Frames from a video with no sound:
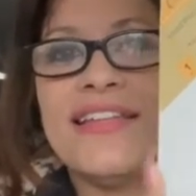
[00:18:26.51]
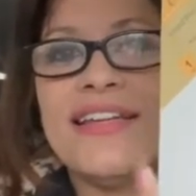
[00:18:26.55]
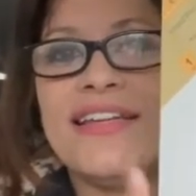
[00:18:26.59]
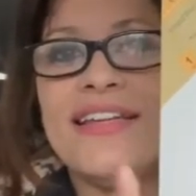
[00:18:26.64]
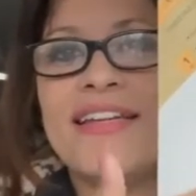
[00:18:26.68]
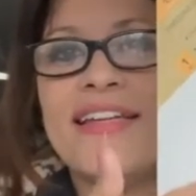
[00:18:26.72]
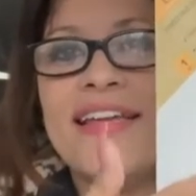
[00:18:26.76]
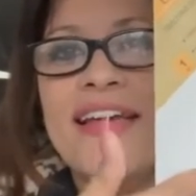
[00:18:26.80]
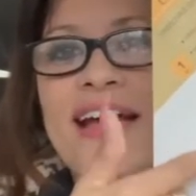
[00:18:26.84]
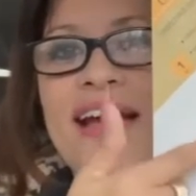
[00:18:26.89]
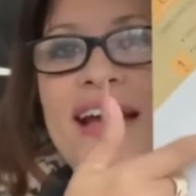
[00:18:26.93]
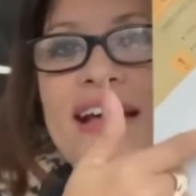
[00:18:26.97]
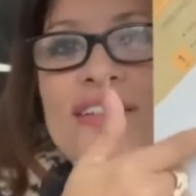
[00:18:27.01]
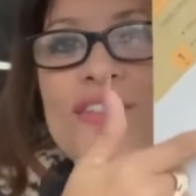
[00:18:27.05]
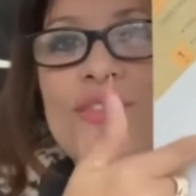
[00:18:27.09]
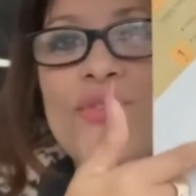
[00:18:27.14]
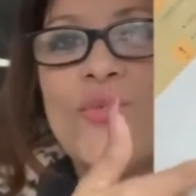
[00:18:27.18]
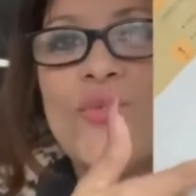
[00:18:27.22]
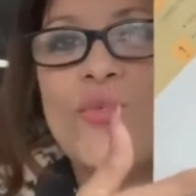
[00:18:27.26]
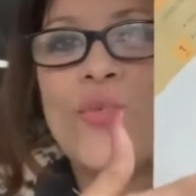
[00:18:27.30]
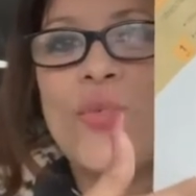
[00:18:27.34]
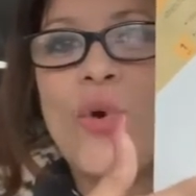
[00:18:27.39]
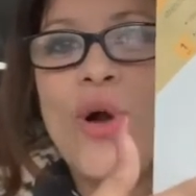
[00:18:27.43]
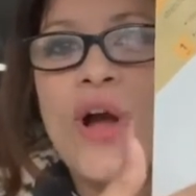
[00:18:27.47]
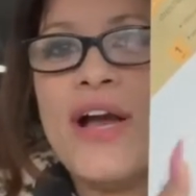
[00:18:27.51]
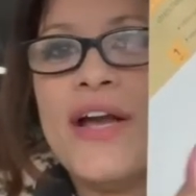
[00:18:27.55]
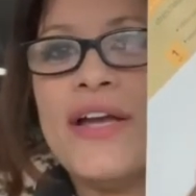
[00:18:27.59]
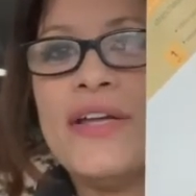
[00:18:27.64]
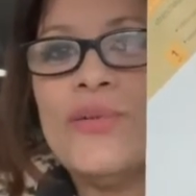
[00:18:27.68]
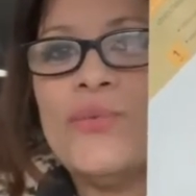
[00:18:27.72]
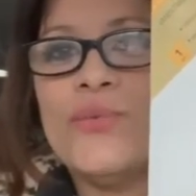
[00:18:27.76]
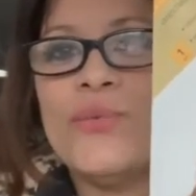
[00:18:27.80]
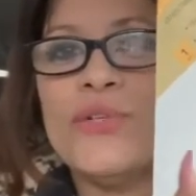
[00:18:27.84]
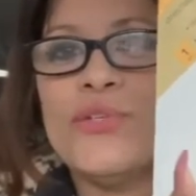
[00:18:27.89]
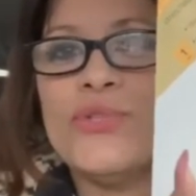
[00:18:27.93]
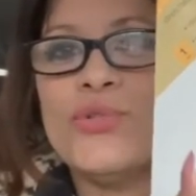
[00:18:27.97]
And it has a
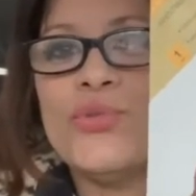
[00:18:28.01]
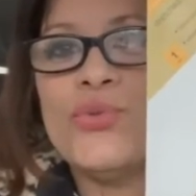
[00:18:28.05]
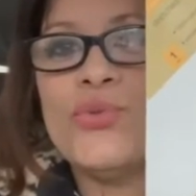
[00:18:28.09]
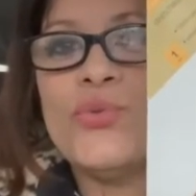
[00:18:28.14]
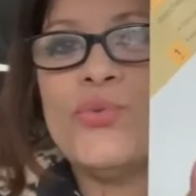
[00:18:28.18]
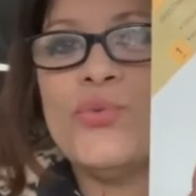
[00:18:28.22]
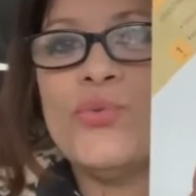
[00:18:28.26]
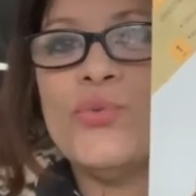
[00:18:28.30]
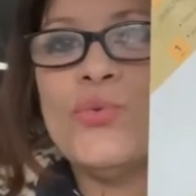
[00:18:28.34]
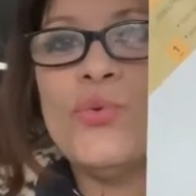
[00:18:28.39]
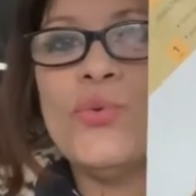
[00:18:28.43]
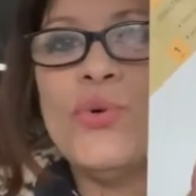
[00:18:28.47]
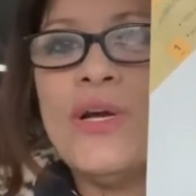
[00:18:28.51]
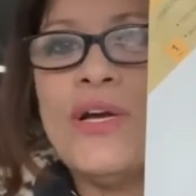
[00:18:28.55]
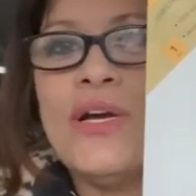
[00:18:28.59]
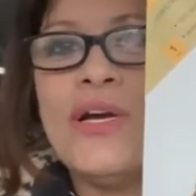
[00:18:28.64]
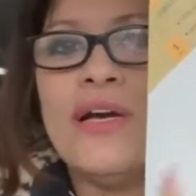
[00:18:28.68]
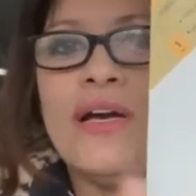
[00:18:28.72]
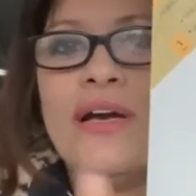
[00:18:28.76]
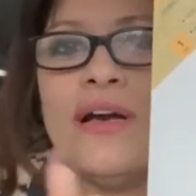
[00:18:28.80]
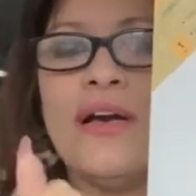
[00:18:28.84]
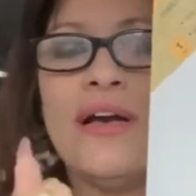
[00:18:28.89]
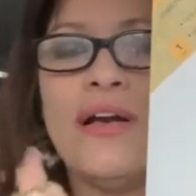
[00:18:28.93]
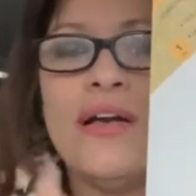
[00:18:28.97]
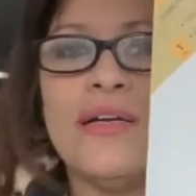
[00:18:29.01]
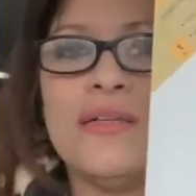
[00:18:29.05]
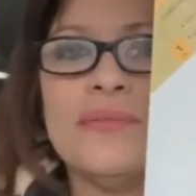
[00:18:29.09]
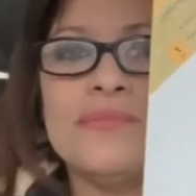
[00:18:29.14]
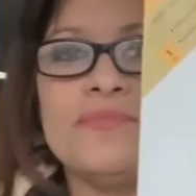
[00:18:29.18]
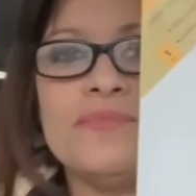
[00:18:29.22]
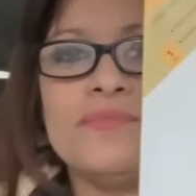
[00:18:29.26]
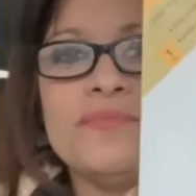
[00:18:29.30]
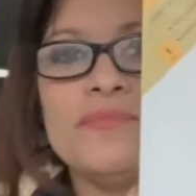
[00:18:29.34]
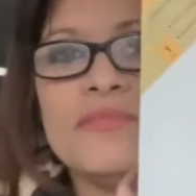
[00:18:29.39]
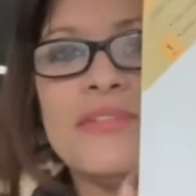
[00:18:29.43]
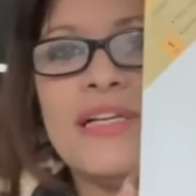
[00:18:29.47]
wine with two
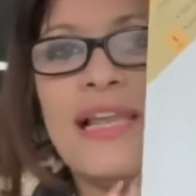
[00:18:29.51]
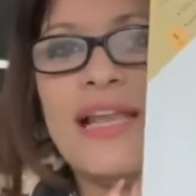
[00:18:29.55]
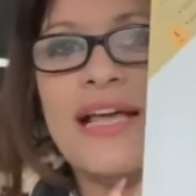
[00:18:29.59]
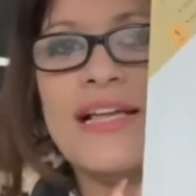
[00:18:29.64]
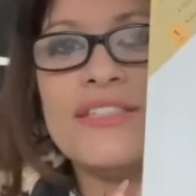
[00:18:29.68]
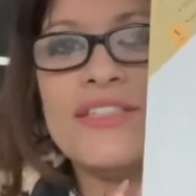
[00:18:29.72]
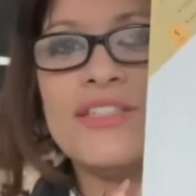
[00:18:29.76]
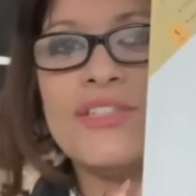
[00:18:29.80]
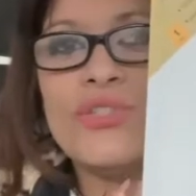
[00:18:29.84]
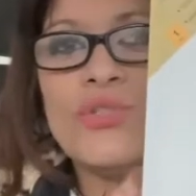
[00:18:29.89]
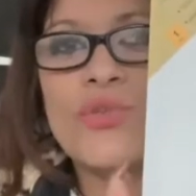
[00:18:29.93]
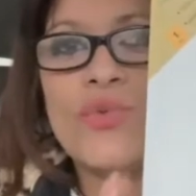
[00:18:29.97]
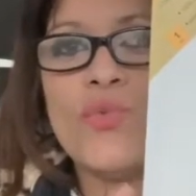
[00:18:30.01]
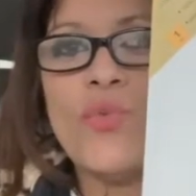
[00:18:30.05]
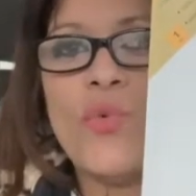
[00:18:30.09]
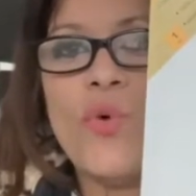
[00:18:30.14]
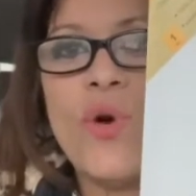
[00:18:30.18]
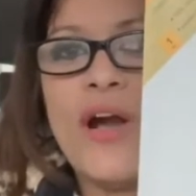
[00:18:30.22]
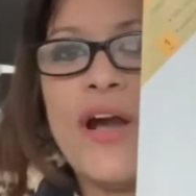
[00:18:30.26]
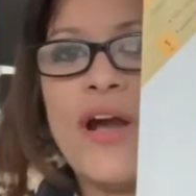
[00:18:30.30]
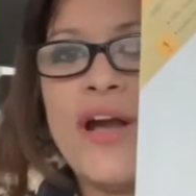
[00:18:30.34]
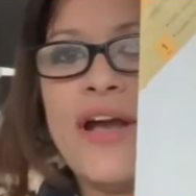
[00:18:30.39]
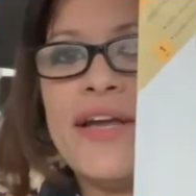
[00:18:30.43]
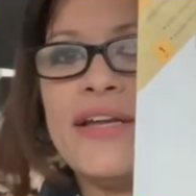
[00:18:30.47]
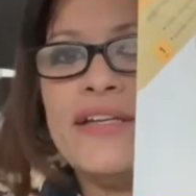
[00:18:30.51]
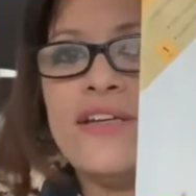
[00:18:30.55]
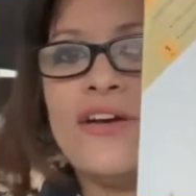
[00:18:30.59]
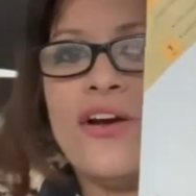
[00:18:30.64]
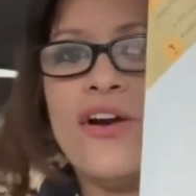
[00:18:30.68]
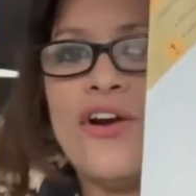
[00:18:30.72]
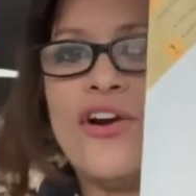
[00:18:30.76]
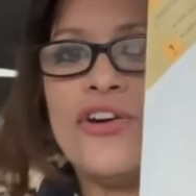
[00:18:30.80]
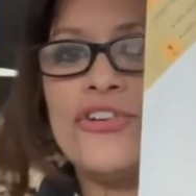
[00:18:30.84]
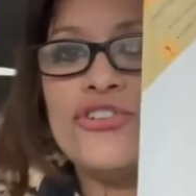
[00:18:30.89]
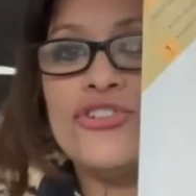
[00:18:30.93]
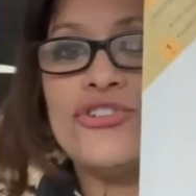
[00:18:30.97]
um, glasses of wine
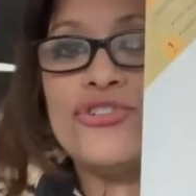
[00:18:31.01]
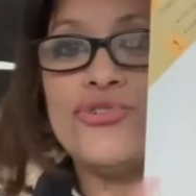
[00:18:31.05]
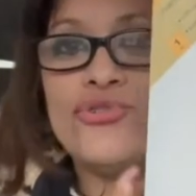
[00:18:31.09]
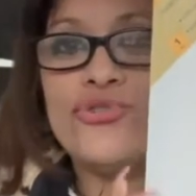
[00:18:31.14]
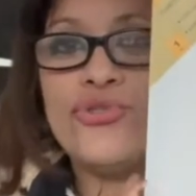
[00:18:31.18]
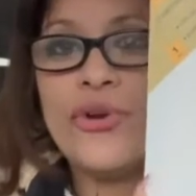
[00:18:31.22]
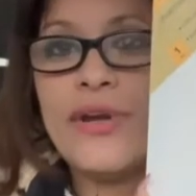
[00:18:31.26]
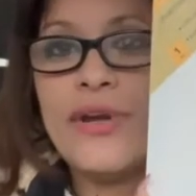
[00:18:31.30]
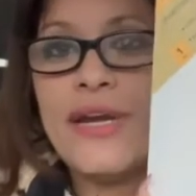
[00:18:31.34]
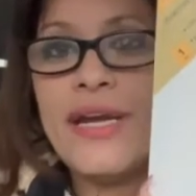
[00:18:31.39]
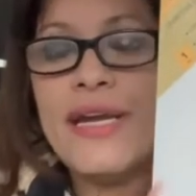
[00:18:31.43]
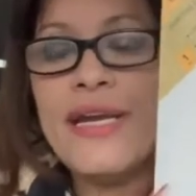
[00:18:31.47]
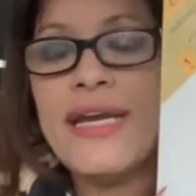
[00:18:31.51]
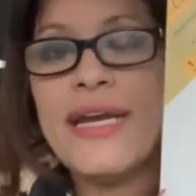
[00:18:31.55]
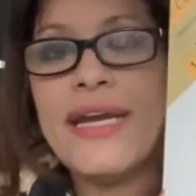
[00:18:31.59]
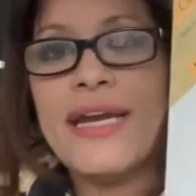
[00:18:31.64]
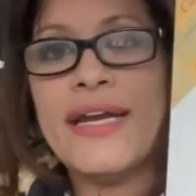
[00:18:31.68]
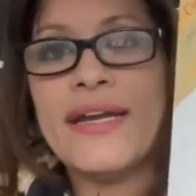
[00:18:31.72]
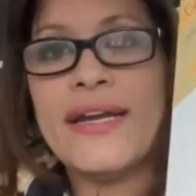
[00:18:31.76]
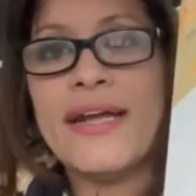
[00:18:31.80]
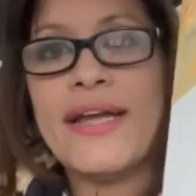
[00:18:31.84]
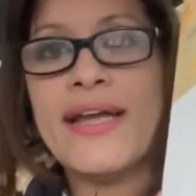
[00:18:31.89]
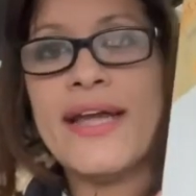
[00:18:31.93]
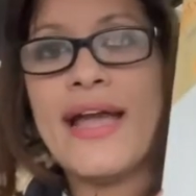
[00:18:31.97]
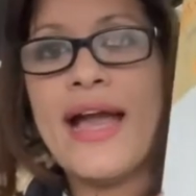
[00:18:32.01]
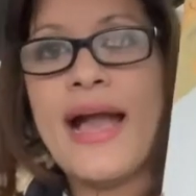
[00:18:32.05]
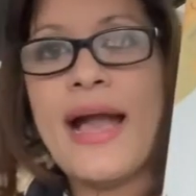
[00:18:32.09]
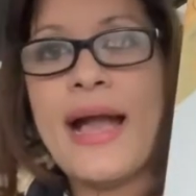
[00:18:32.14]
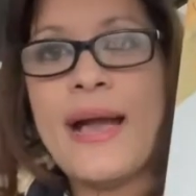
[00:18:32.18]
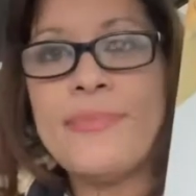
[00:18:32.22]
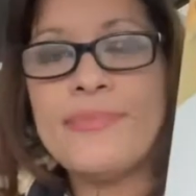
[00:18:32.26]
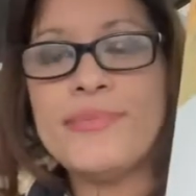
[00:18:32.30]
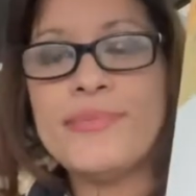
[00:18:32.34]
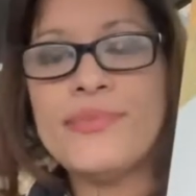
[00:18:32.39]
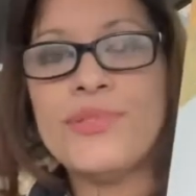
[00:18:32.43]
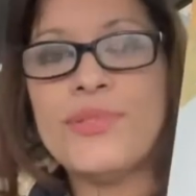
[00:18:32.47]
on a tray and I
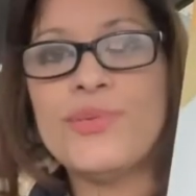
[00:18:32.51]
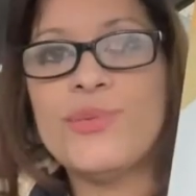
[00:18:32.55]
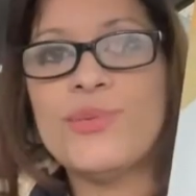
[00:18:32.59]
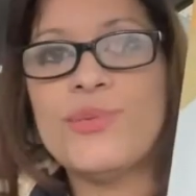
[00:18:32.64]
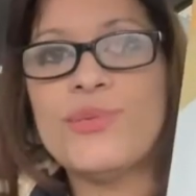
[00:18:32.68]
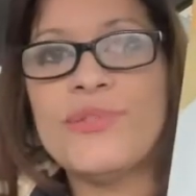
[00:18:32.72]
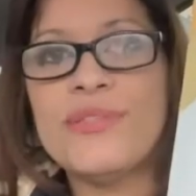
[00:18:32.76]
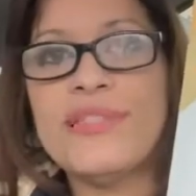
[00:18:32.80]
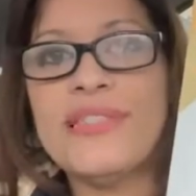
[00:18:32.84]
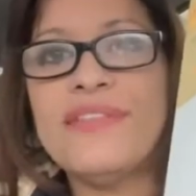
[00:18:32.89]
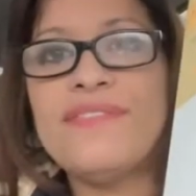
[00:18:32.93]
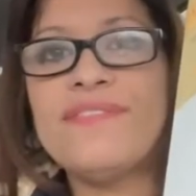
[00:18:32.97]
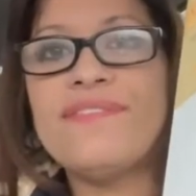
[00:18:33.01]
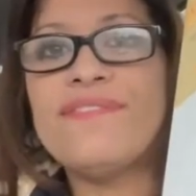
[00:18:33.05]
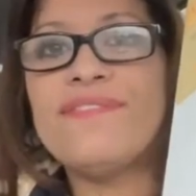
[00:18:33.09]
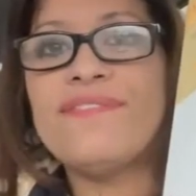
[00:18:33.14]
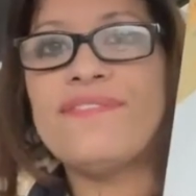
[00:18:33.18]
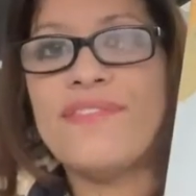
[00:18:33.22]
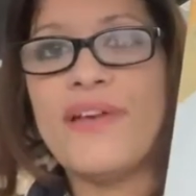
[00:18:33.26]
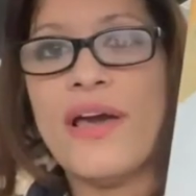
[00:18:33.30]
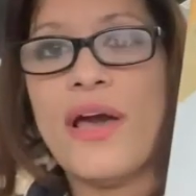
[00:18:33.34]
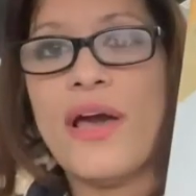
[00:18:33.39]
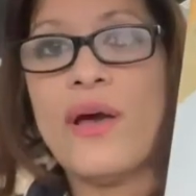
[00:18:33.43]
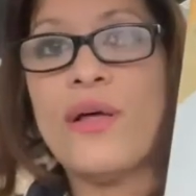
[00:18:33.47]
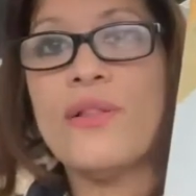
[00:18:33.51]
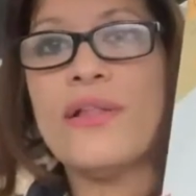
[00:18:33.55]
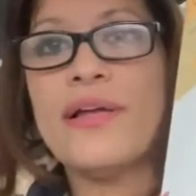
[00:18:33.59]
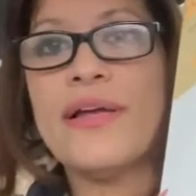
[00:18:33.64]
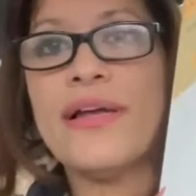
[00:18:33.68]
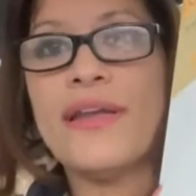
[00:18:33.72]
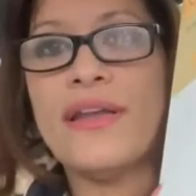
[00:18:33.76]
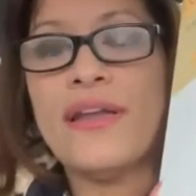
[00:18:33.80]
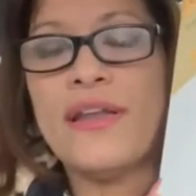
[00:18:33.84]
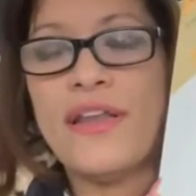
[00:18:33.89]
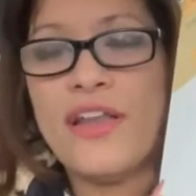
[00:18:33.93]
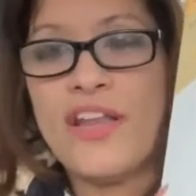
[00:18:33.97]
absolutely fell
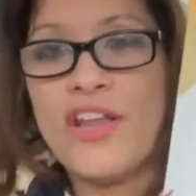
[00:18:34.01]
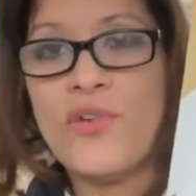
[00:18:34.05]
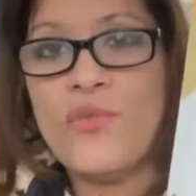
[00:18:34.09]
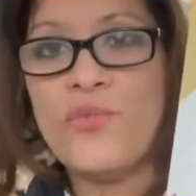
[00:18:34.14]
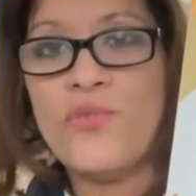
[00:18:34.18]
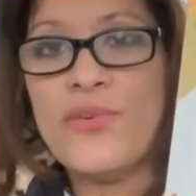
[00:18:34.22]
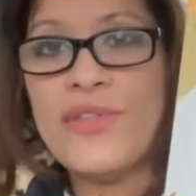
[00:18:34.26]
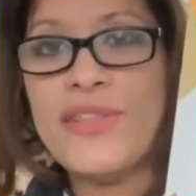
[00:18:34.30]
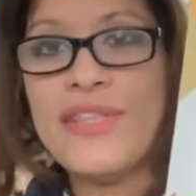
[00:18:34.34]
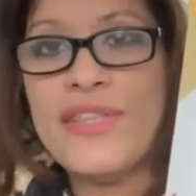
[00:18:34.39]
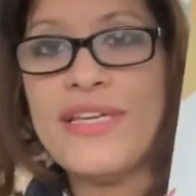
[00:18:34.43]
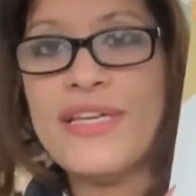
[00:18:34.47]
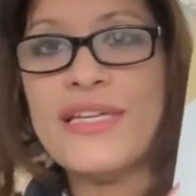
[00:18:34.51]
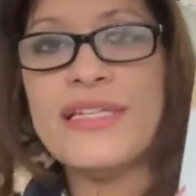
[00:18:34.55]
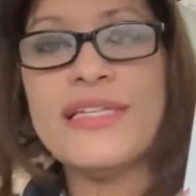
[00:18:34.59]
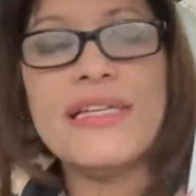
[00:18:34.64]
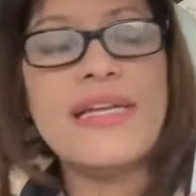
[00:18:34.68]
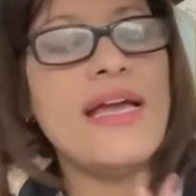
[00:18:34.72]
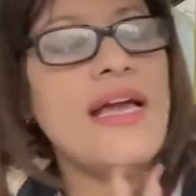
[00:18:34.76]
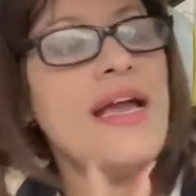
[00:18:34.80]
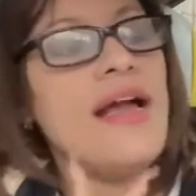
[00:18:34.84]
in love with it.